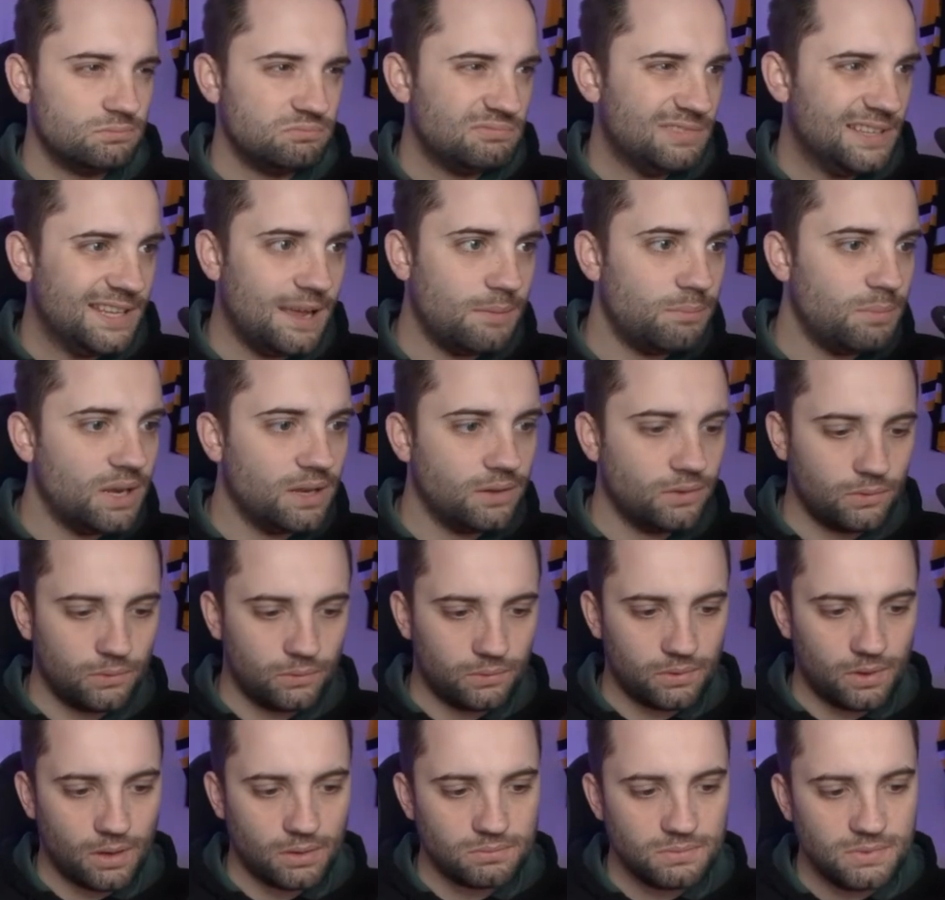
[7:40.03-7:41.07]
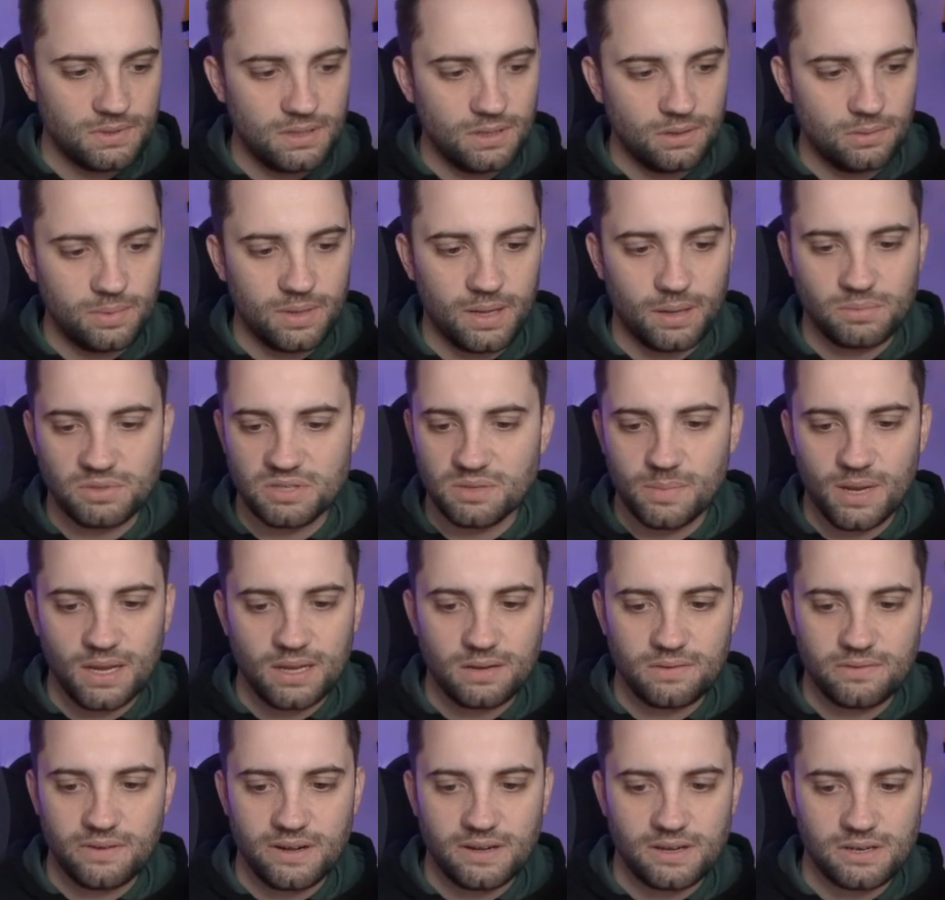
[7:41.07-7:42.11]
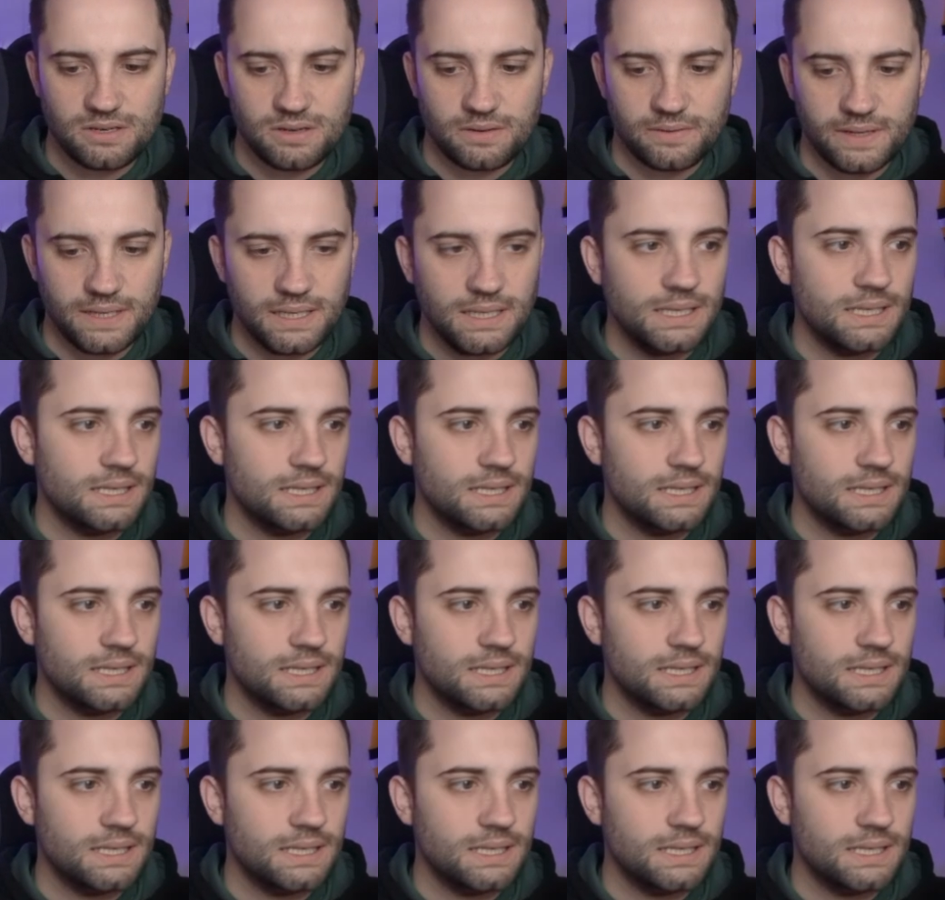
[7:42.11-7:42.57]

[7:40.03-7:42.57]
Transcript: 10 minutes or so, he'll be able to make advantage of it.